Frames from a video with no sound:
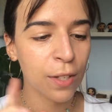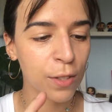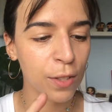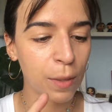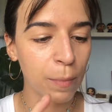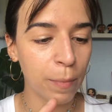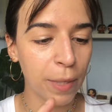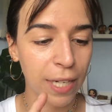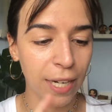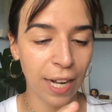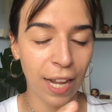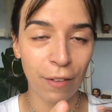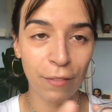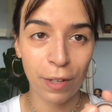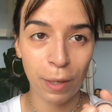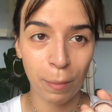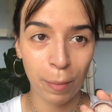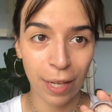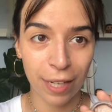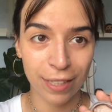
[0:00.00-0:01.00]
But I
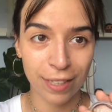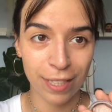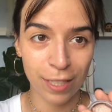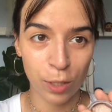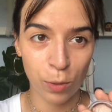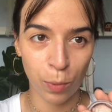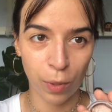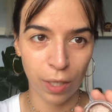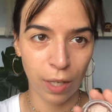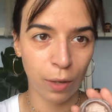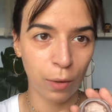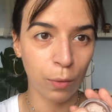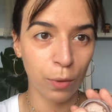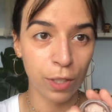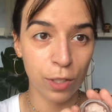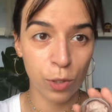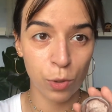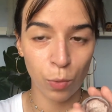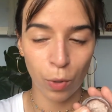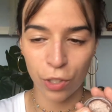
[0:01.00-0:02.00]
haven't applied this one. I
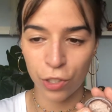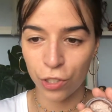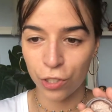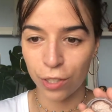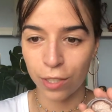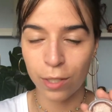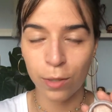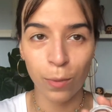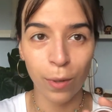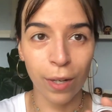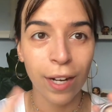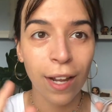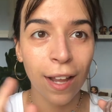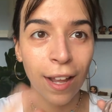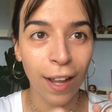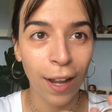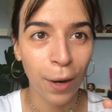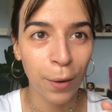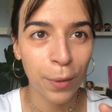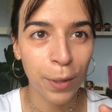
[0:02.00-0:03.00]
only swatched this one.
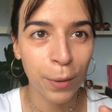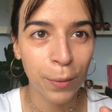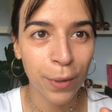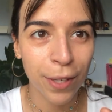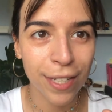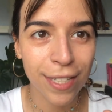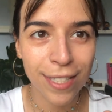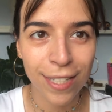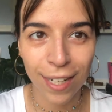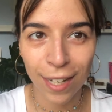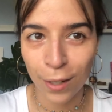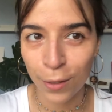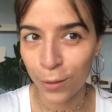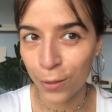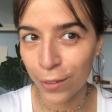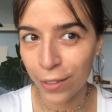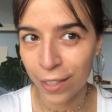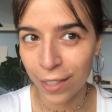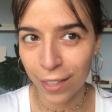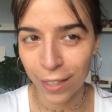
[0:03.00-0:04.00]
I really want to see
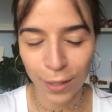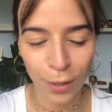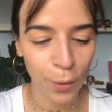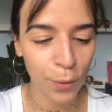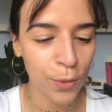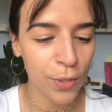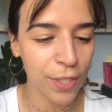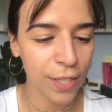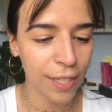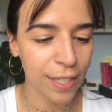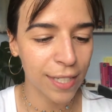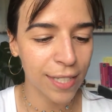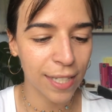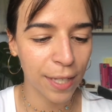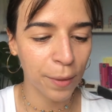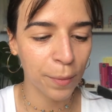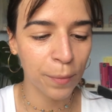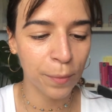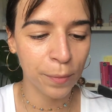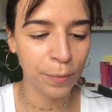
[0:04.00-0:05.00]
how it goes. Let's
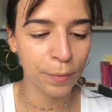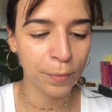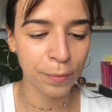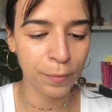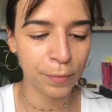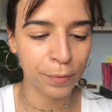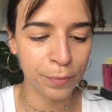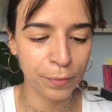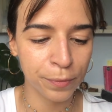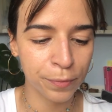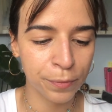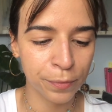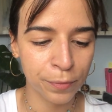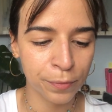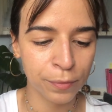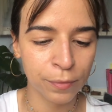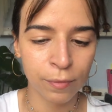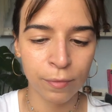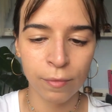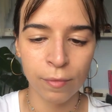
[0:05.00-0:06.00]
see.
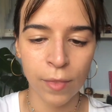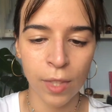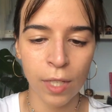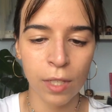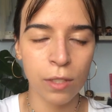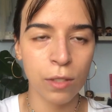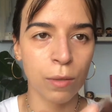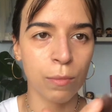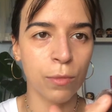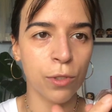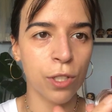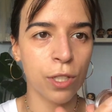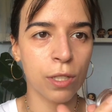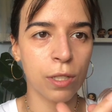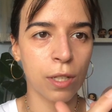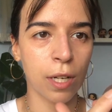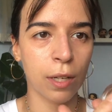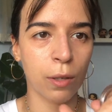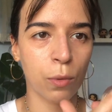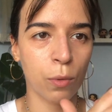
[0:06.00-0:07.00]
So I'm
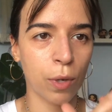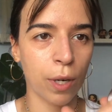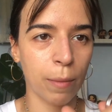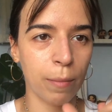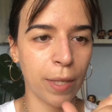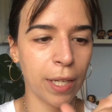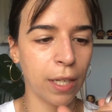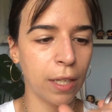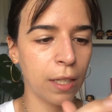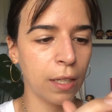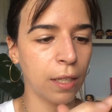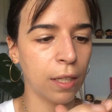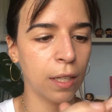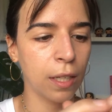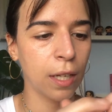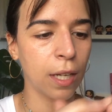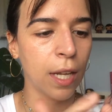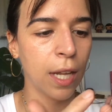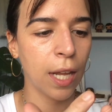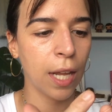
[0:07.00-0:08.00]
just like rubbing,
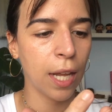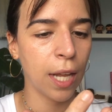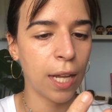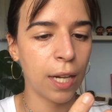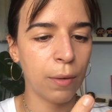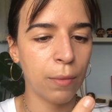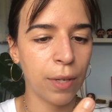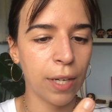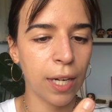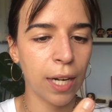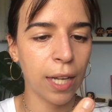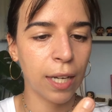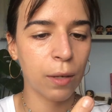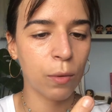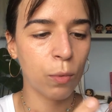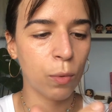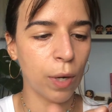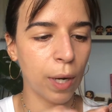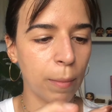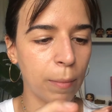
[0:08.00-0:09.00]
and really like
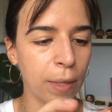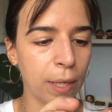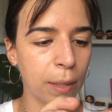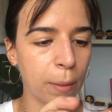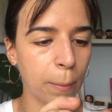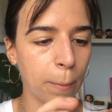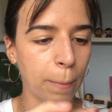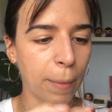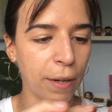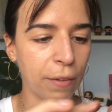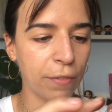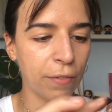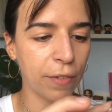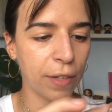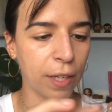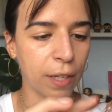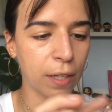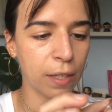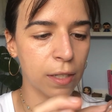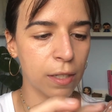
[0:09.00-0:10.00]
rubbing my
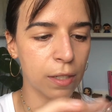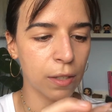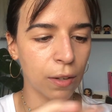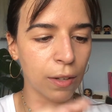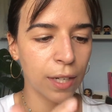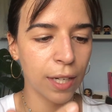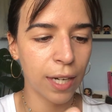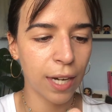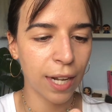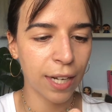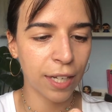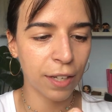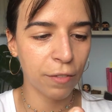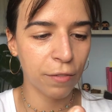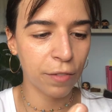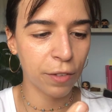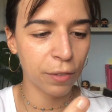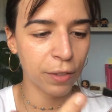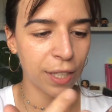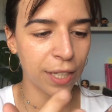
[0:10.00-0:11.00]
fingers on it. I can
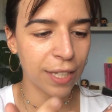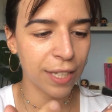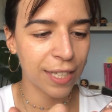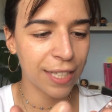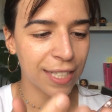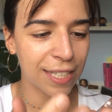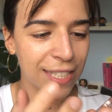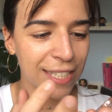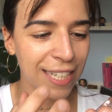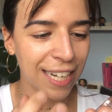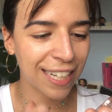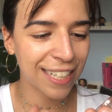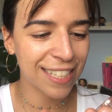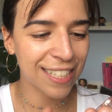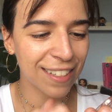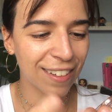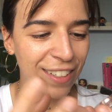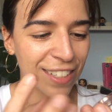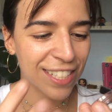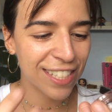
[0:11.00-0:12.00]
feel that it's like
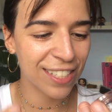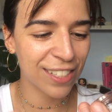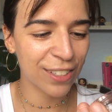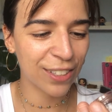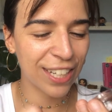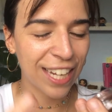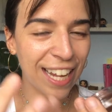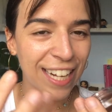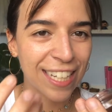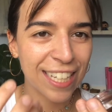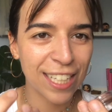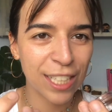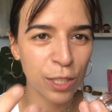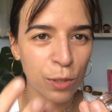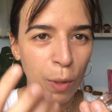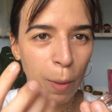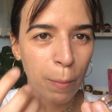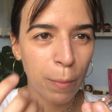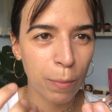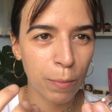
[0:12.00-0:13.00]
starts to get
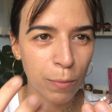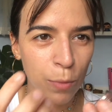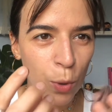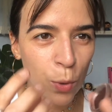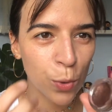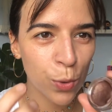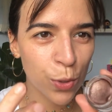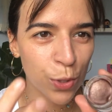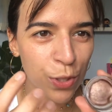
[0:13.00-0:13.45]
into a mousse